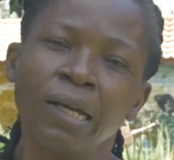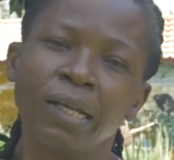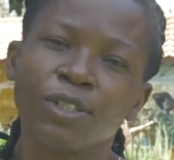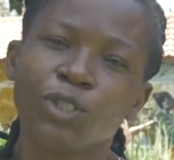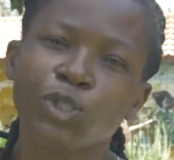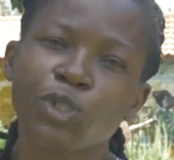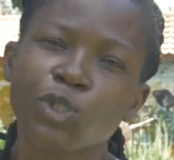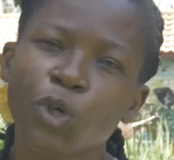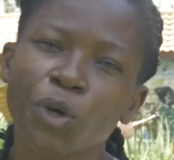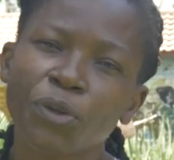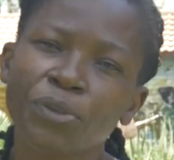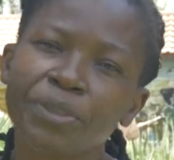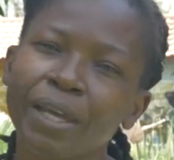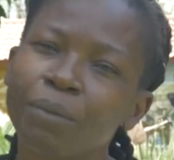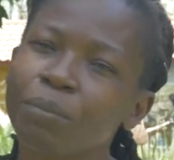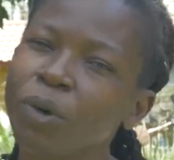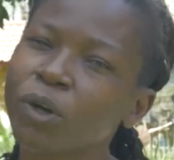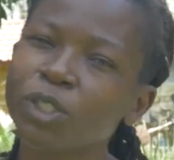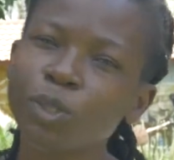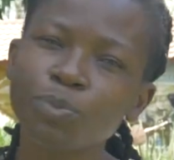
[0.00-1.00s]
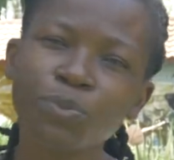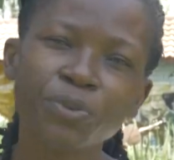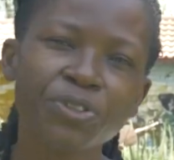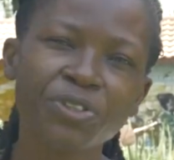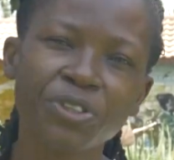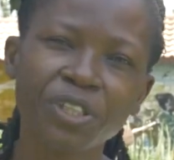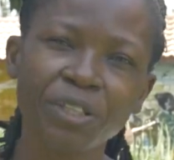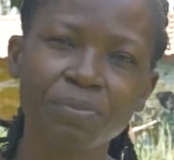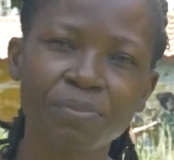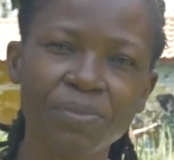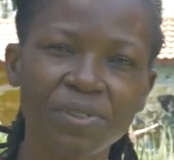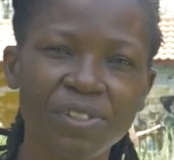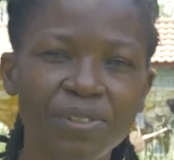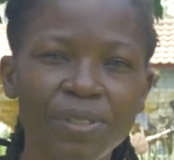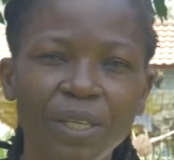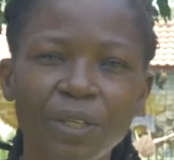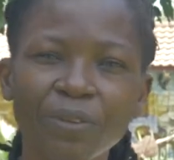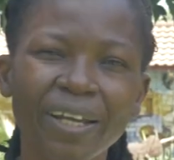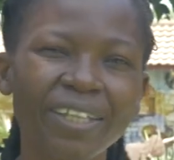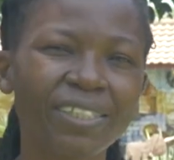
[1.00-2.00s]
So there are multiple themes.
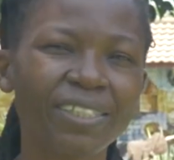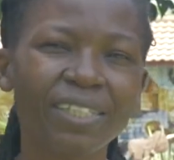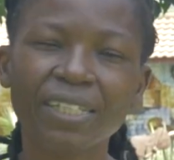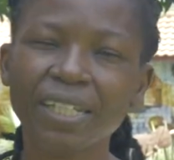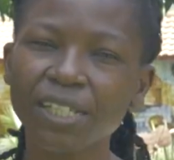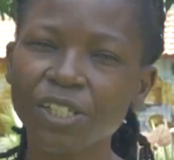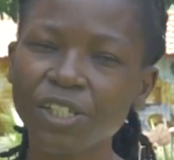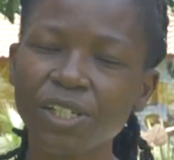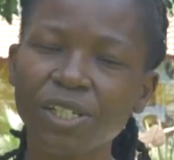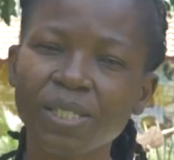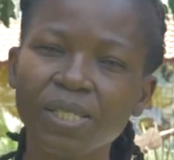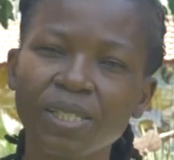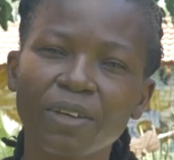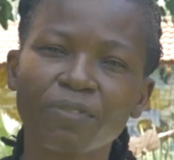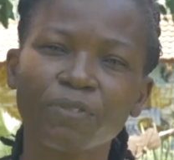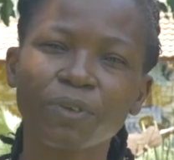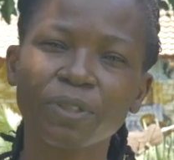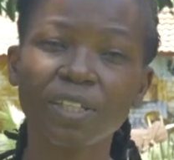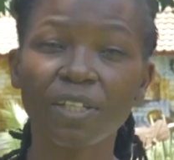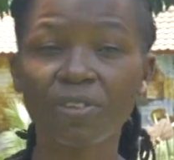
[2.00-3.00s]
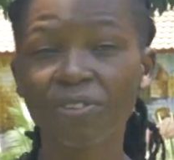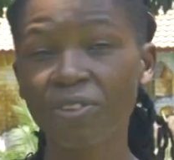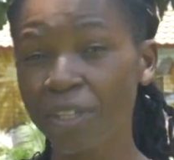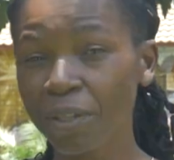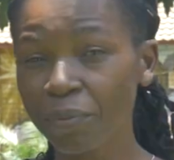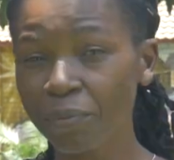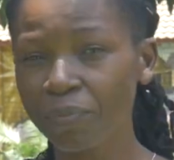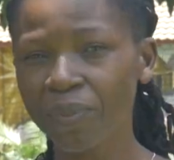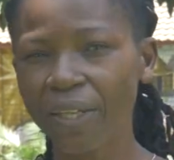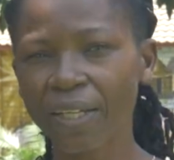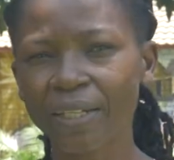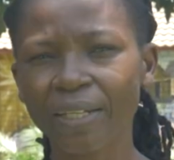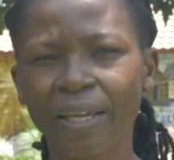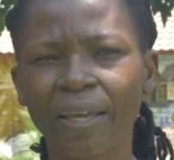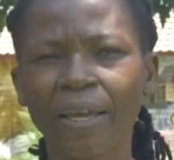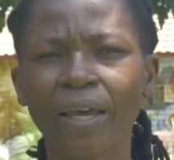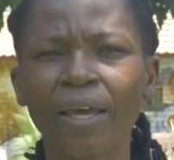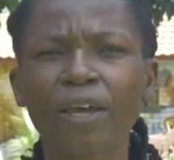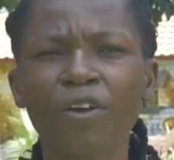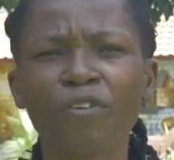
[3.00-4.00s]
The United Nations, they've got a theme that they
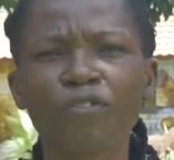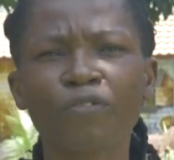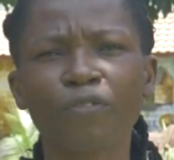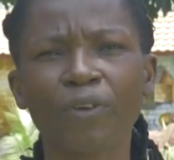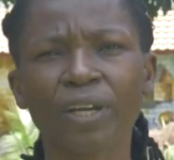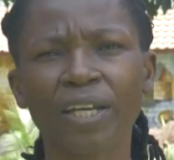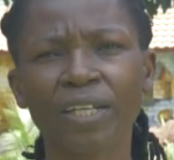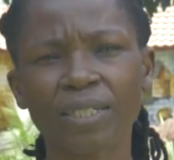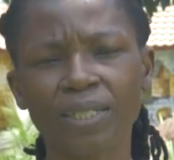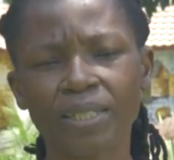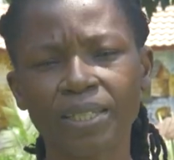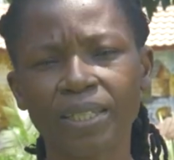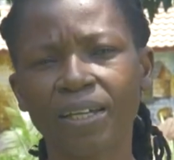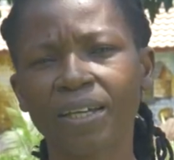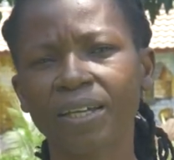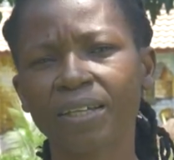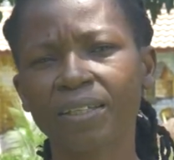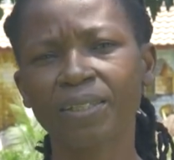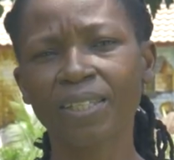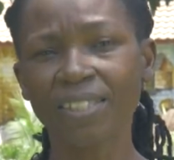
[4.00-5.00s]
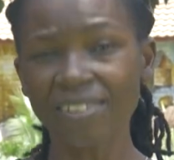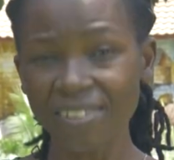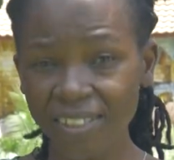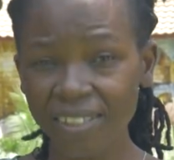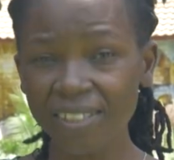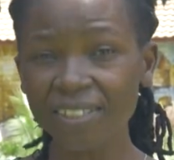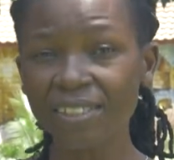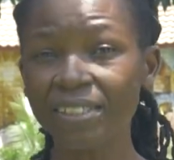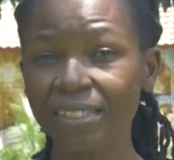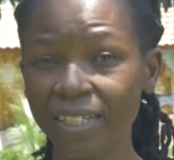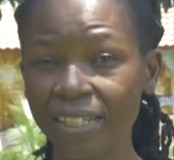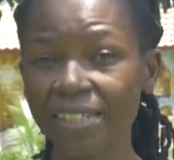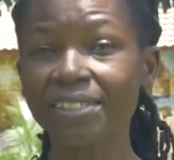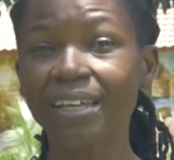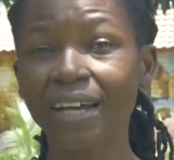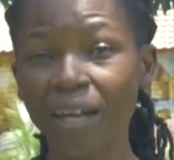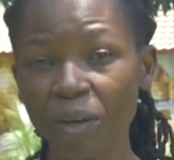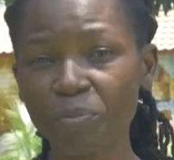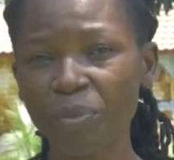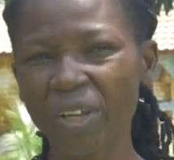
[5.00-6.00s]
have, and the 16 Days
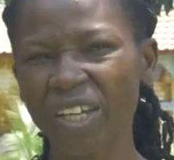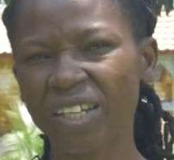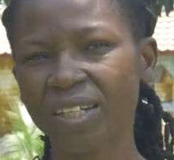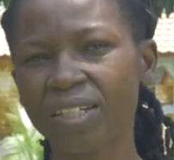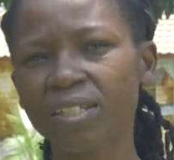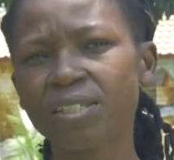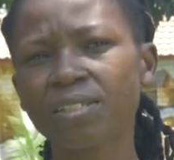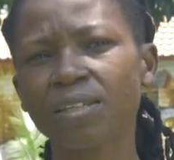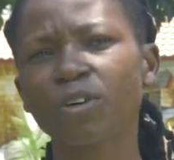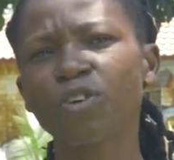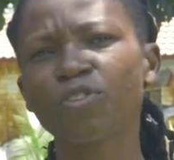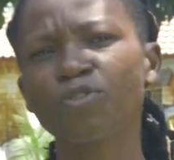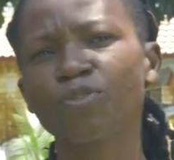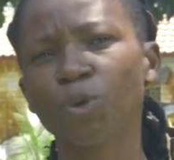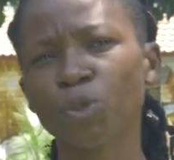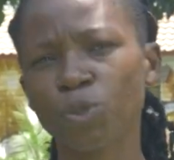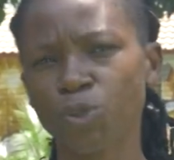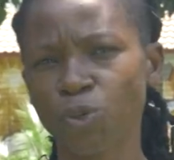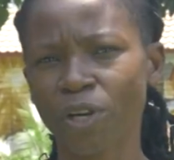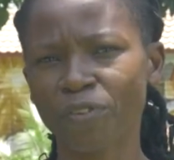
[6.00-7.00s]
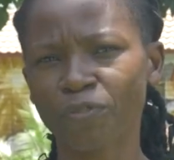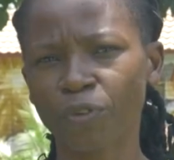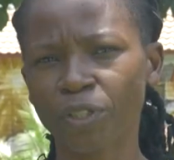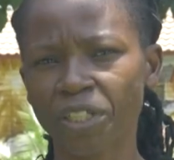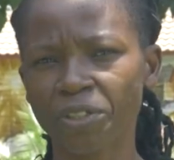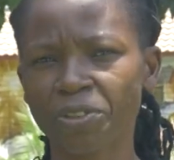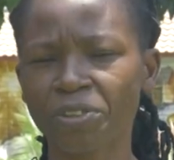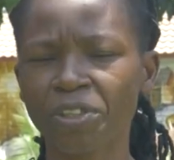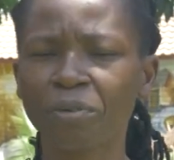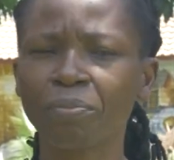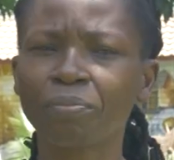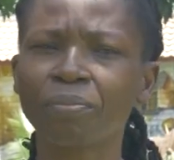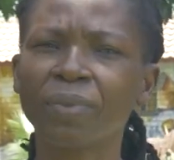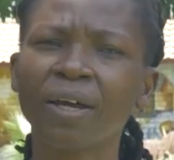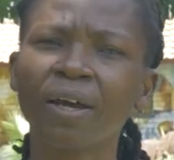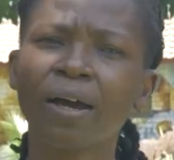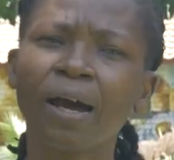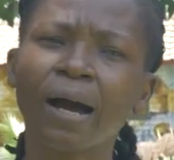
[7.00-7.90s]
campaign itself also have got a theme.